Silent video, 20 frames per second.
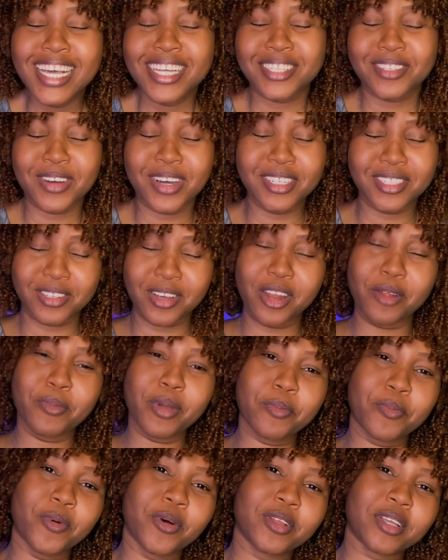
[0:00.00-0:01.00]
So I started
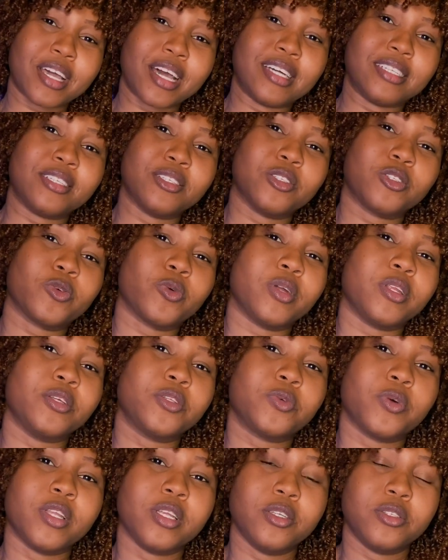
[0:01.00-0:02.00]
my podcast in
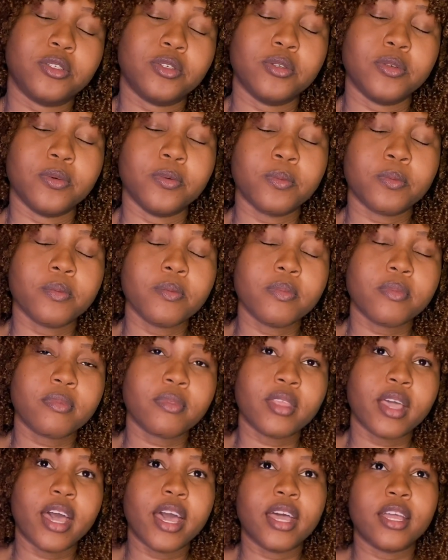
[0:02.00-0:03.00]
2022,
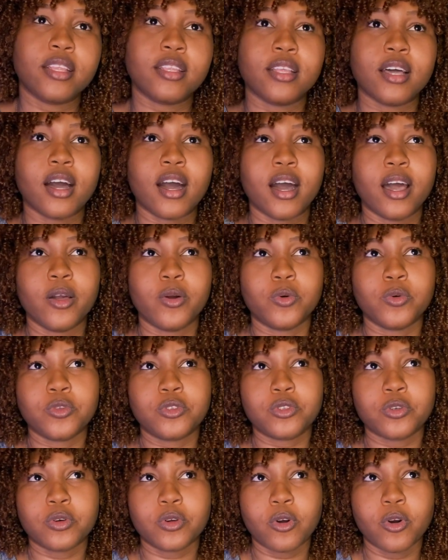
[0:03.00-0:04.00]
and I
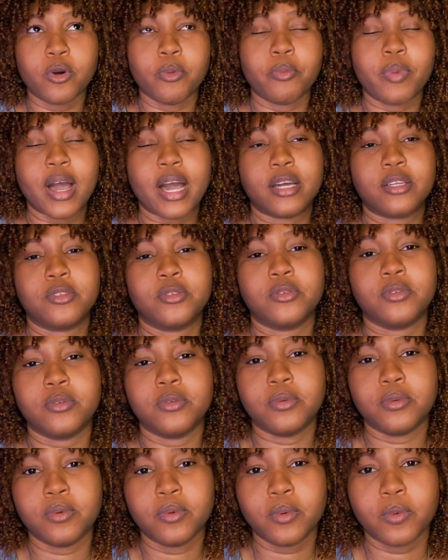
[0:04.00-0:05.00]
also got back
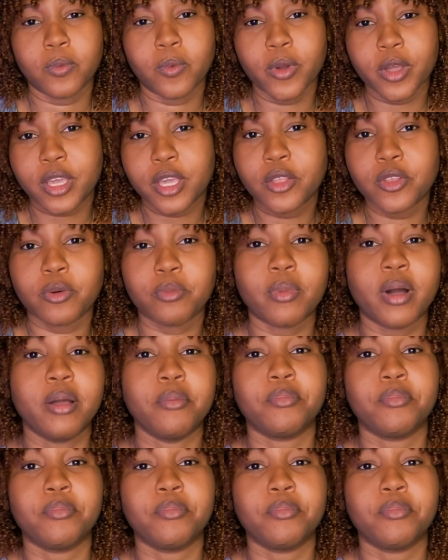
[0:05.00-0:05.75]
to working on my